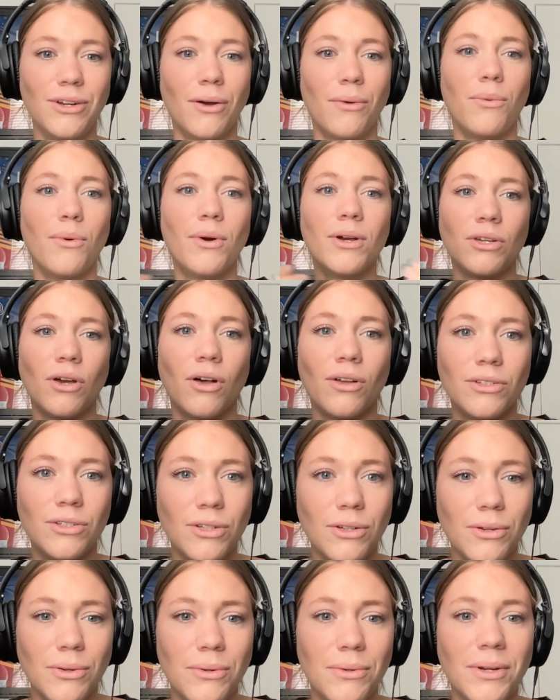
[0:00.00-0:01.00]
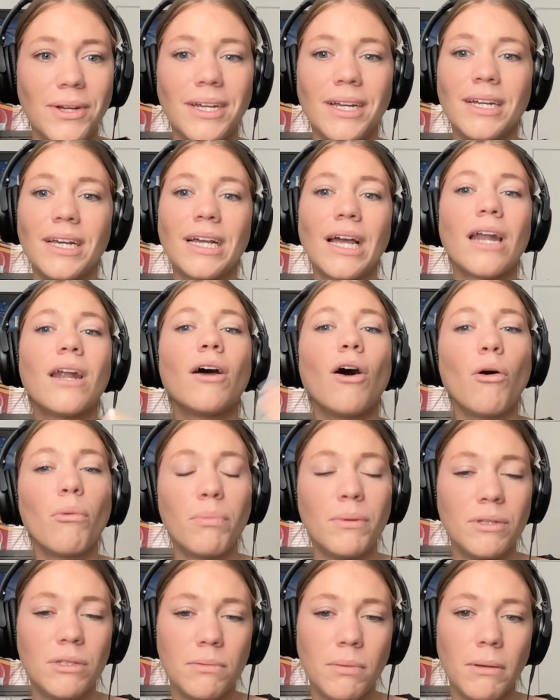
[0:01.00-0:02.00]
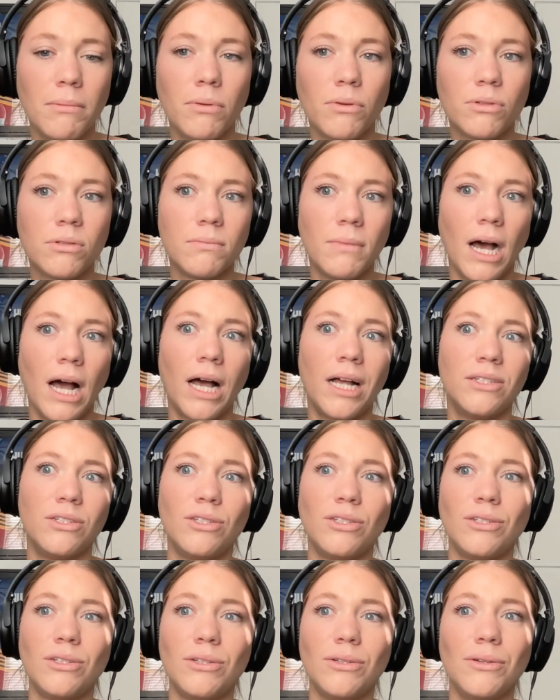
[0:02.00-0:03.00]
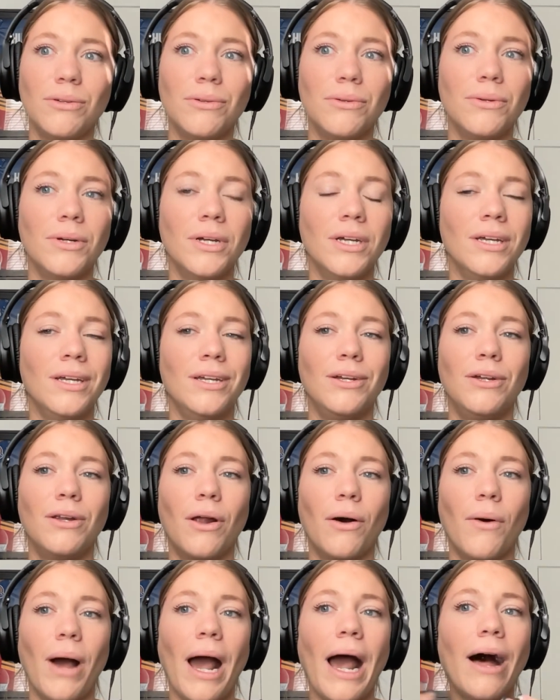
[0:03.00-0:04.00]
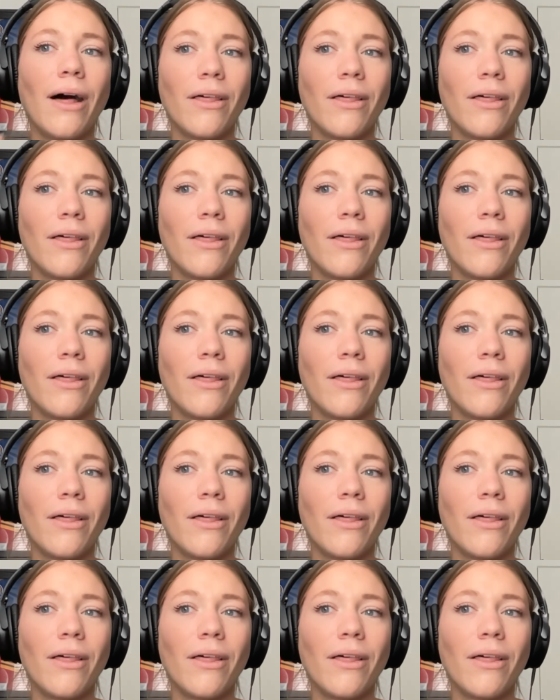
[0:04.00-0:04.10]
what y'all do kind of opens people's minds to, how